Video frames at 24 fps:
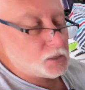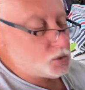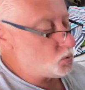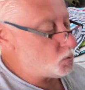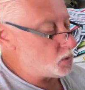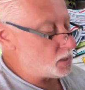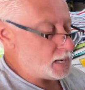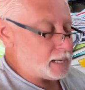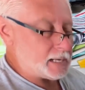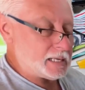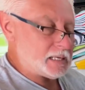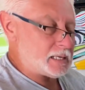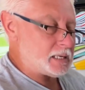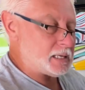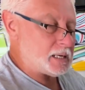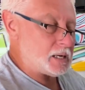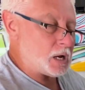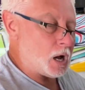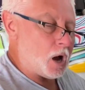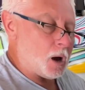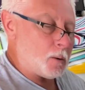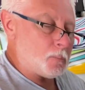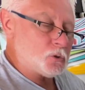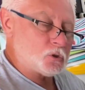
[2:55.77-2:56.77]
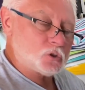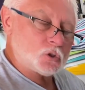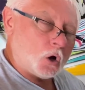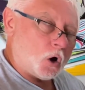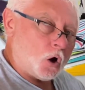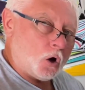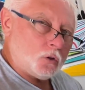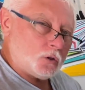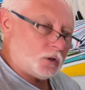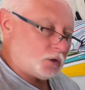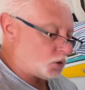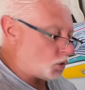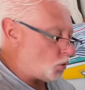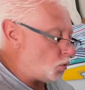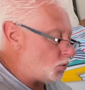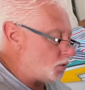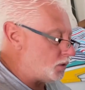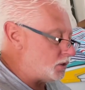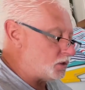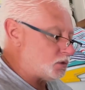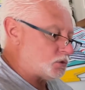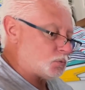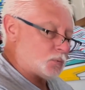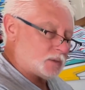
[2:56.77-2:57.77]
do, and I can get in almost all the
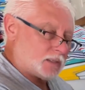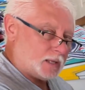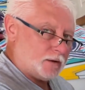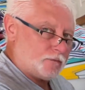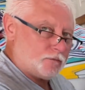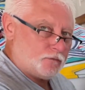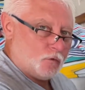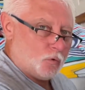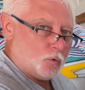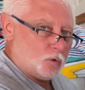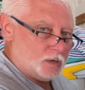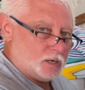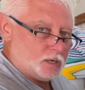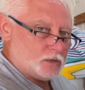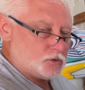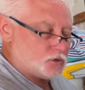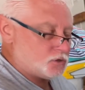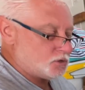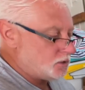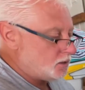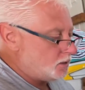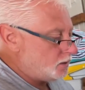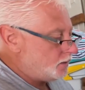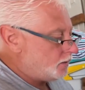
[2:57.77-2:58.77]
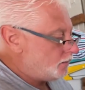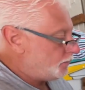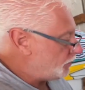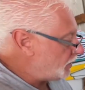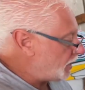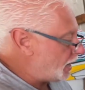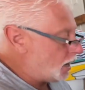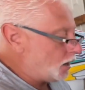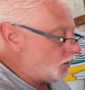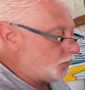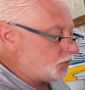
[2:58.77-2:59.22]
corners with that 4-inch. Now,